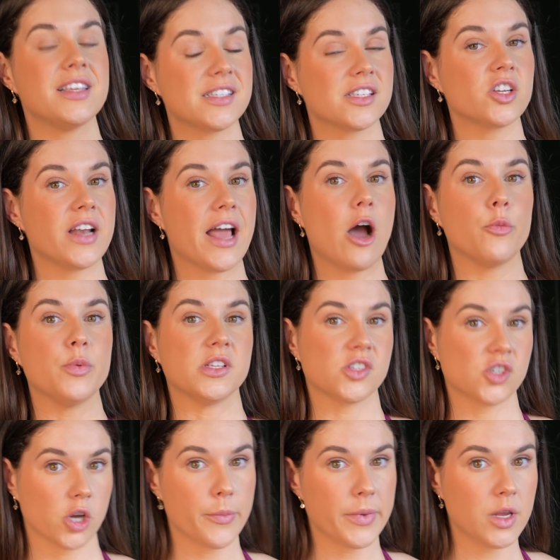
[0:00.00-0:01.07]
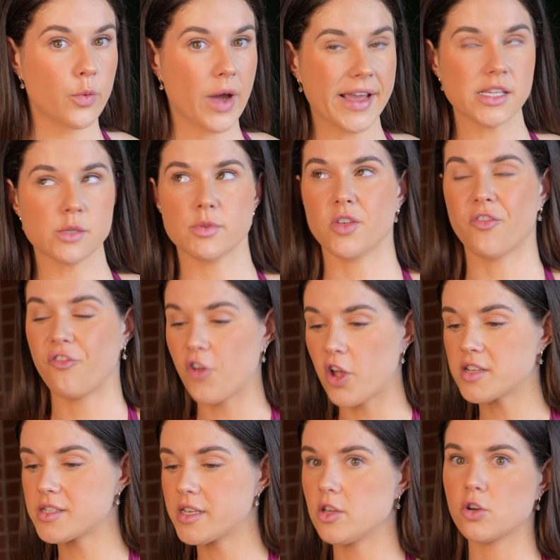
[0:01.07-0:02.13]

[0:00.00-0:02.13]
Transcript: This is going to help in so many ways, but the first thing